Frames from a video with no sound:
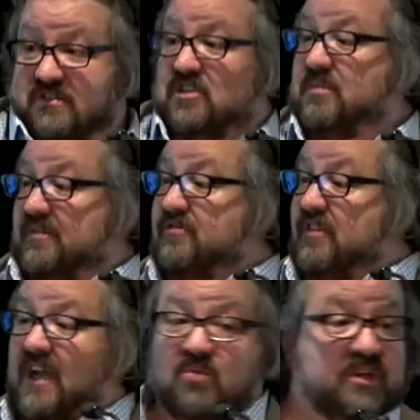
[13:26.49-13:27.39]
To be
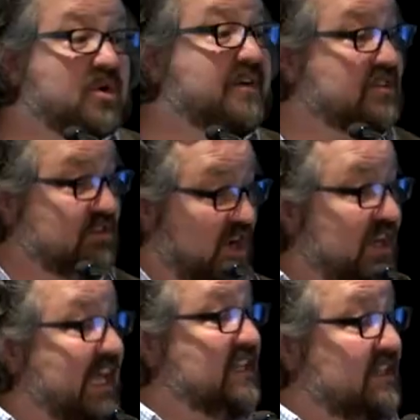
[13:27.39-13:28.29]
frank, we go after log
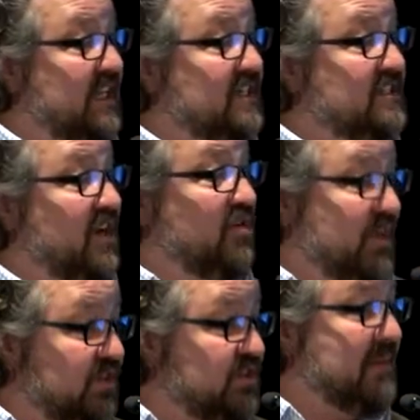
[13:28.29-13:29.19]
analytics,
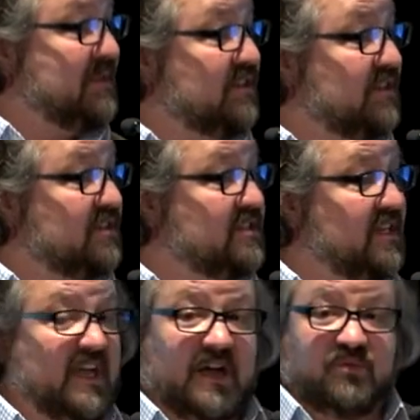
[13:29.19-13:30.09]
real-time alerts,
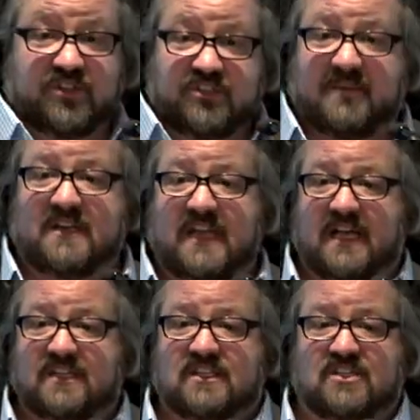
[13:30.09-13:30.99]
real-time
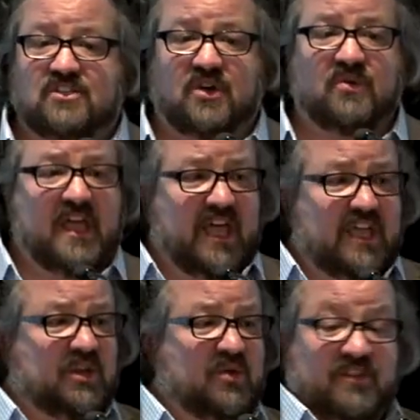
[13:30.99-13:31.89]
analysis. So,
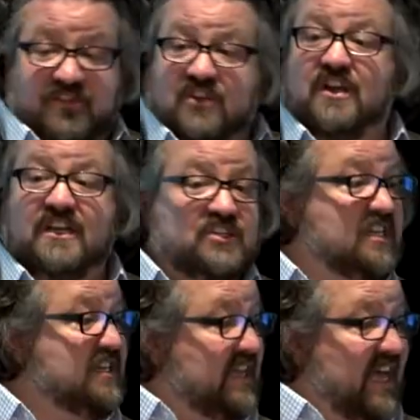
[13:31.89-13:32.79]
if you're interested
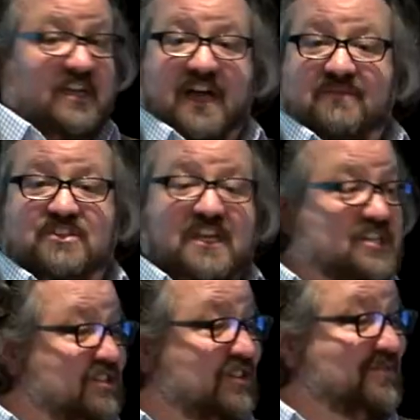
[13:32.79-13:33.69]
in that
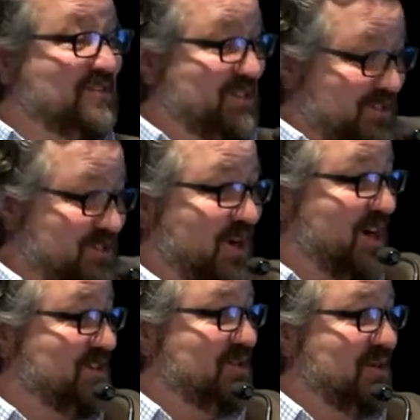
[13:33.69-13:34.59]
conversation, love to
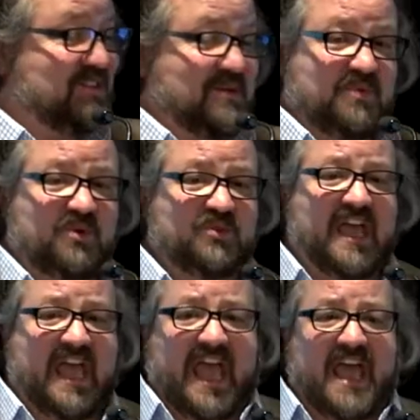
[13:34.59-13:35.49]
talk to you at the booth.
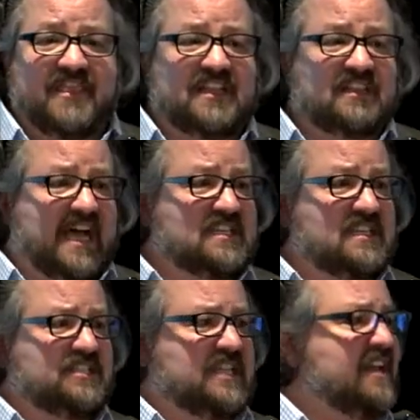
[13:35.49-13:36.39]
And then lastly,
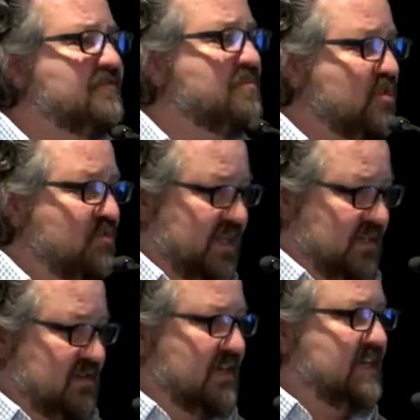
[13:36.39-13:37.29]
data
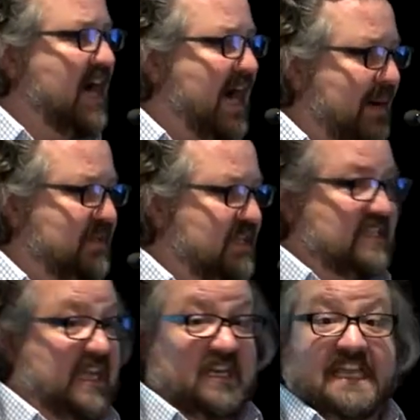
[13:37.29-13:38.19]
movement, copying
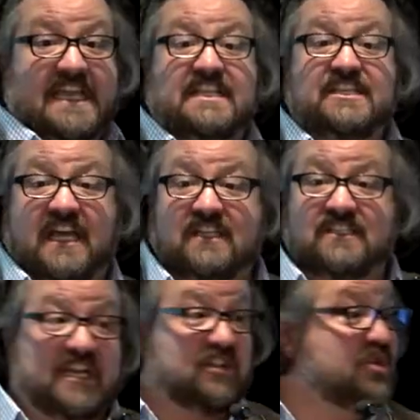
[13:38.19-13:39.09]
data, ETLing
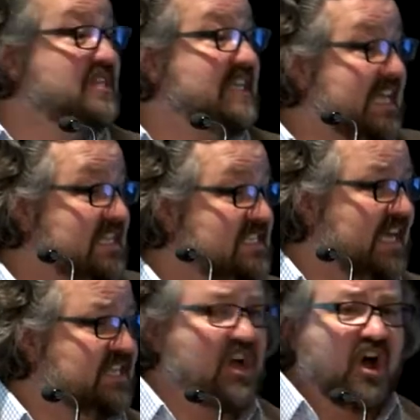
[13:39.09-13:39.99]
data, losing
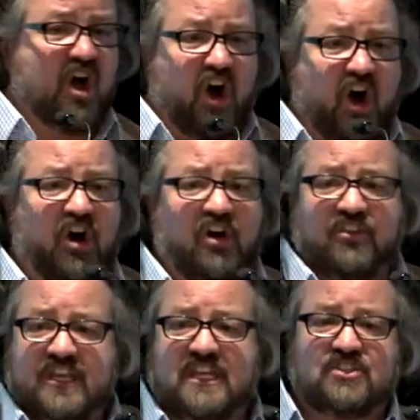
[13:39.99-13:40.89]
insights. All
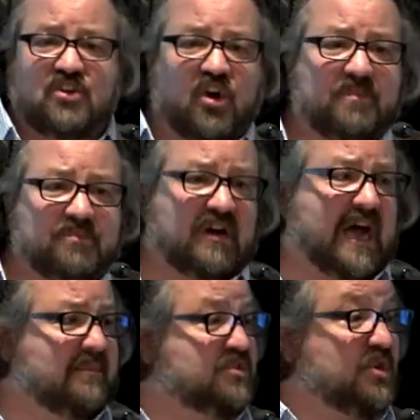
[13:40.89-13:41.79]
these are
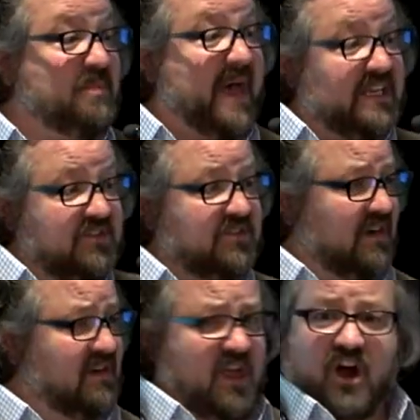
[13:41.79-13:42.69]
problems. So back to
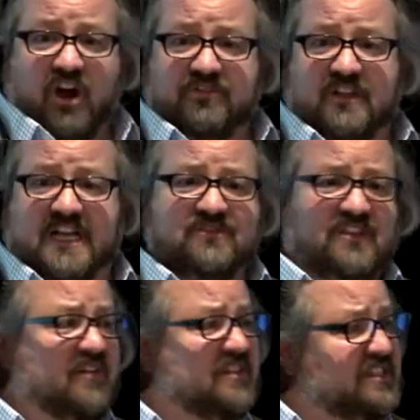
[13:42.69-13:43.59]
our
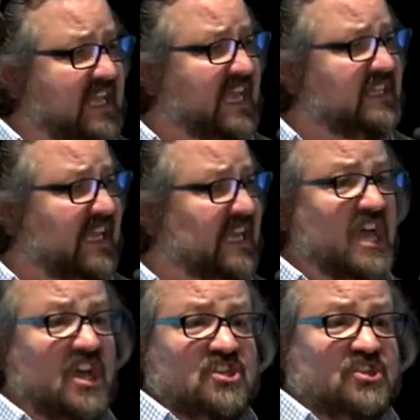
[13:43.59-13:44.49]
philosophy of a data lake.
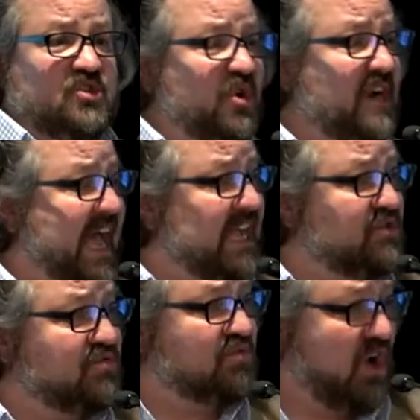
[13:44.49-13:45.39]
Store it as
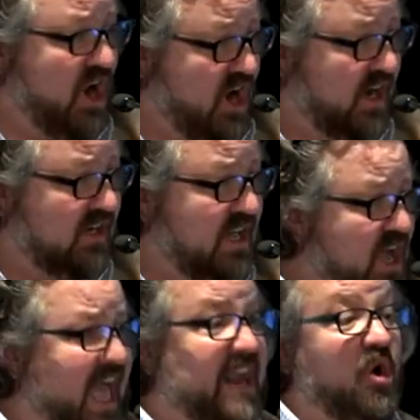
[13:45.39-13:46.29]
raw
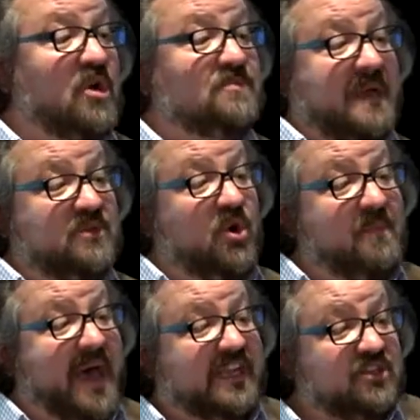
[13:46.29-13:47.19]
and always be able to go
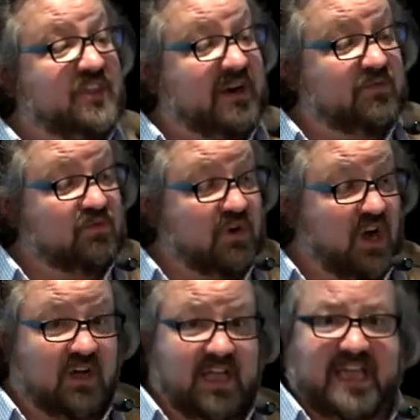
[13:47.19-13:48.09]
back to that
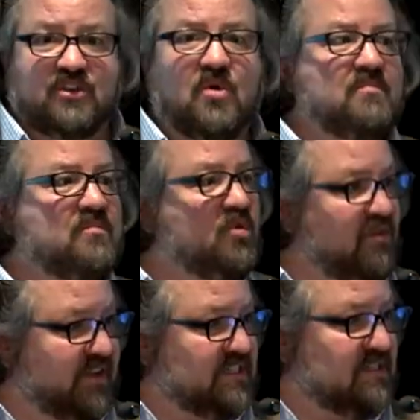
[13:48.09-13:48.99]
raw and don't
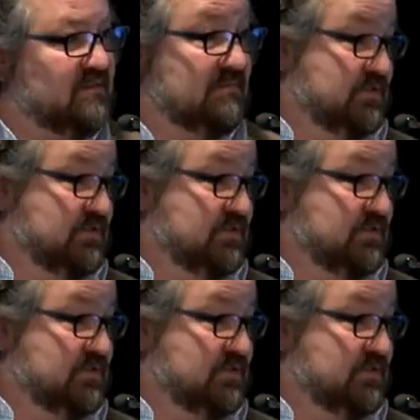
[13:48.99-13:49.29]
move it.